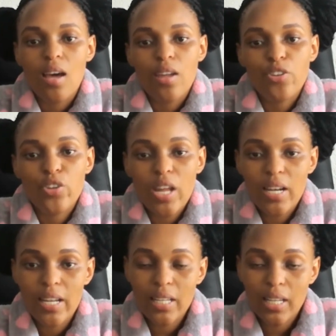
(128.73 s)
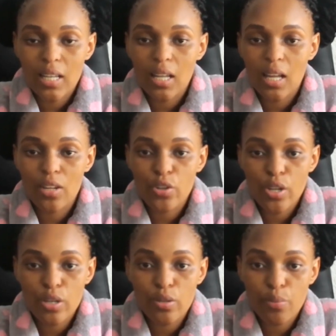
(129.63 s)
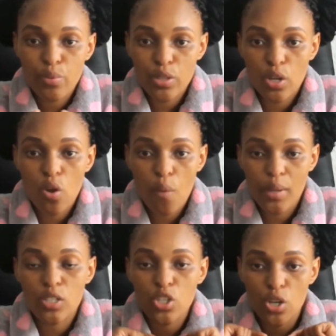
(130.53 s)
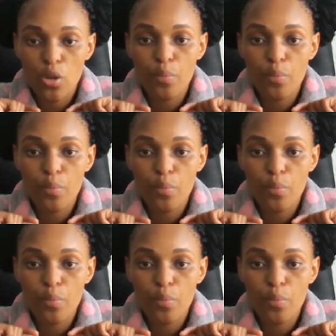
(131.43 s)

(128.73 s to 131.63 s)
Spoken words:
You can link, you can put the comment